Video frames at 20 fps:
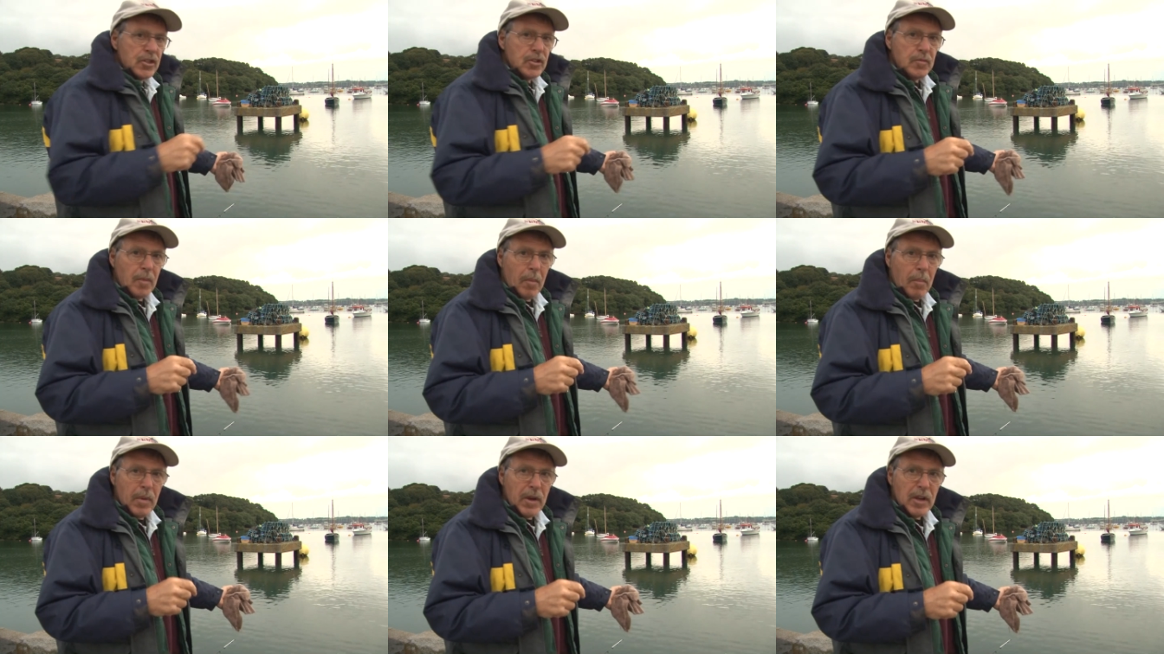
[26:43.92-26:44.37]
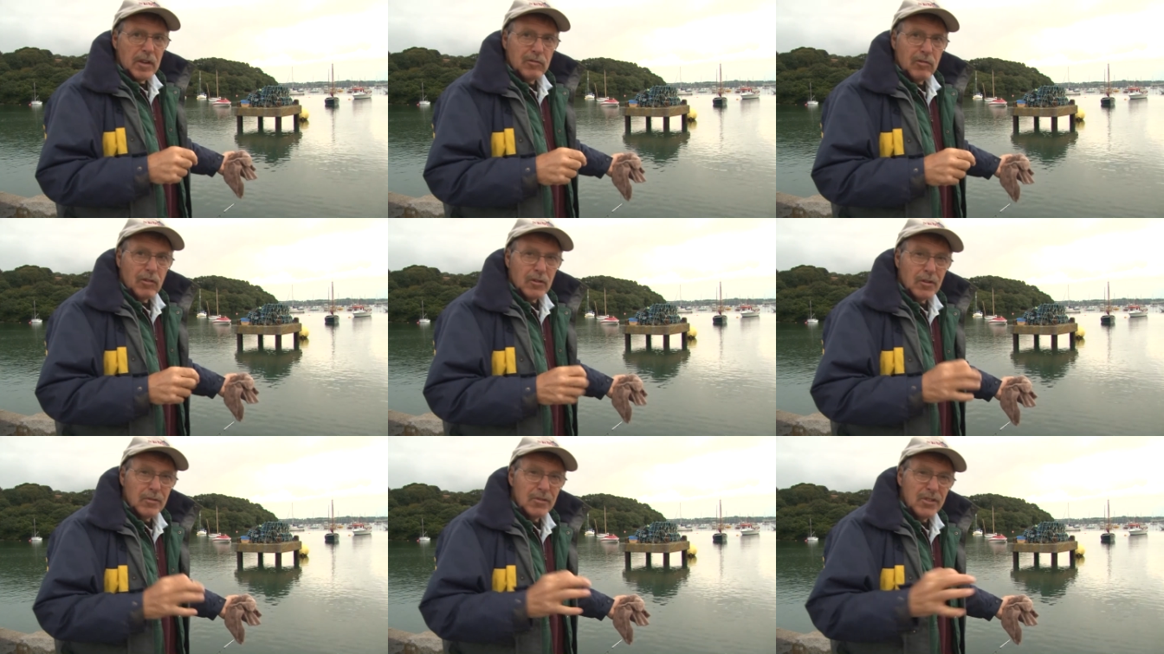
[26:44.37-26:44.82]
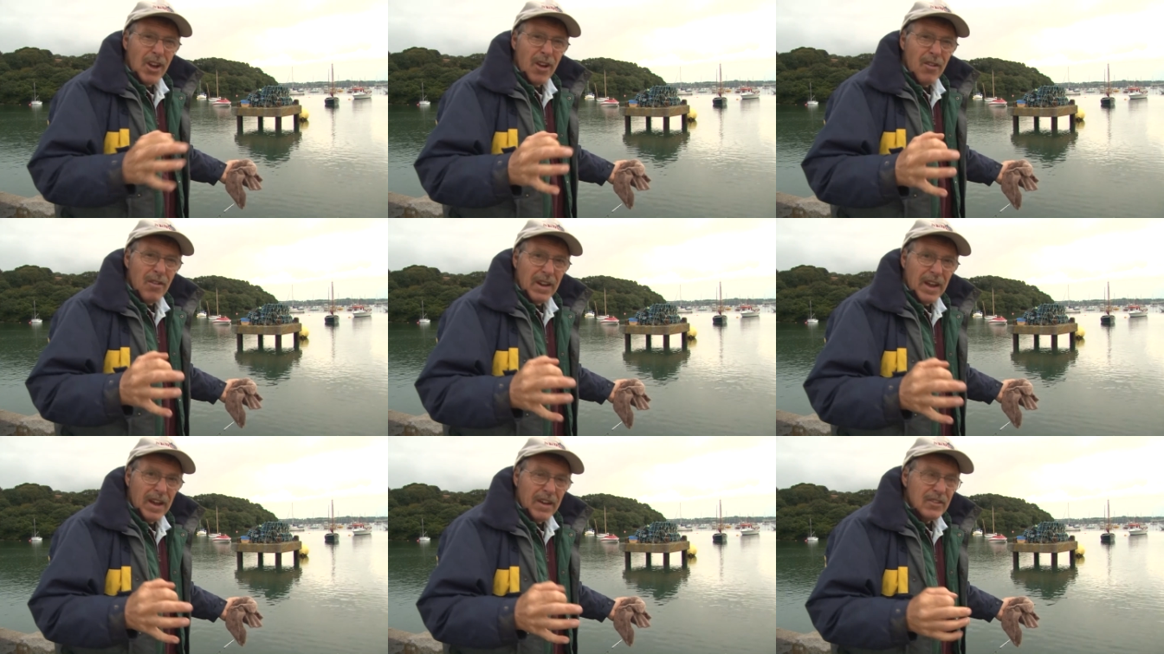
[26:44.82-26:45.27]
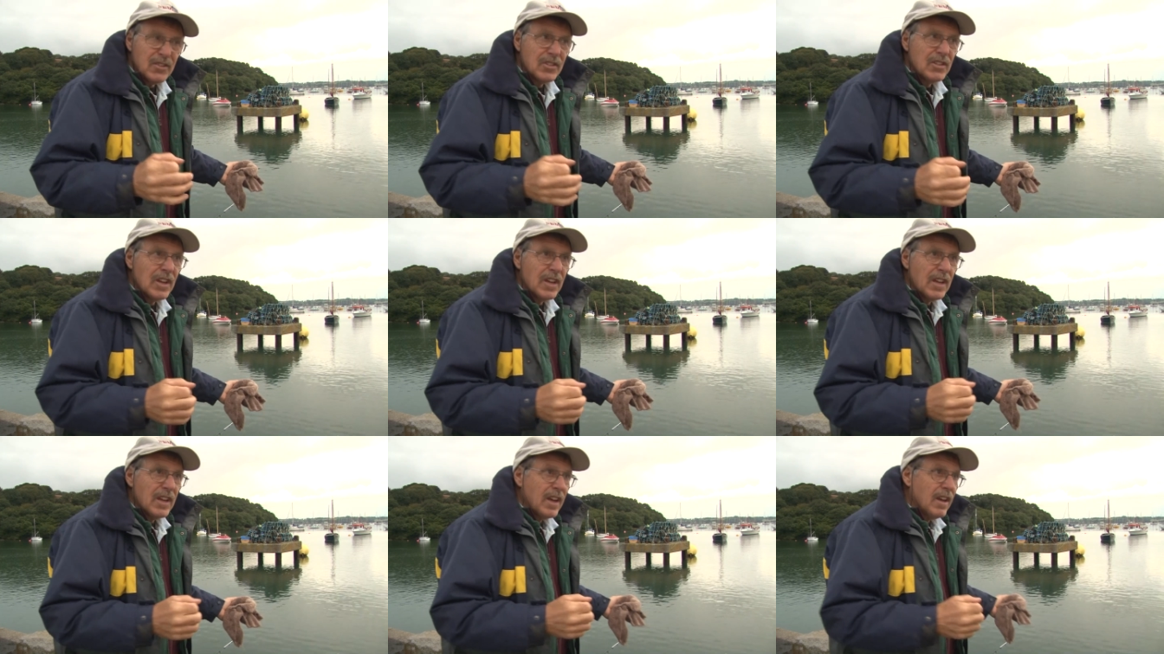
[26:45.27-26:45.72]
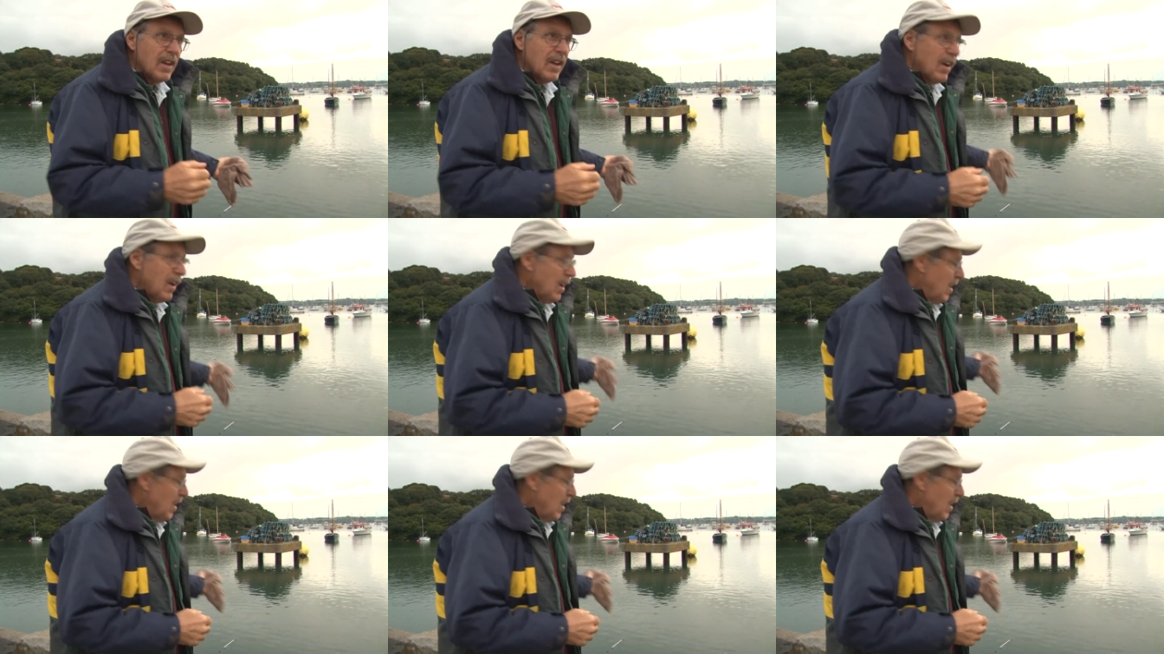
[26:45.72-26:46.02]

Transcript: use my beach rods. I'm totally out of sync here.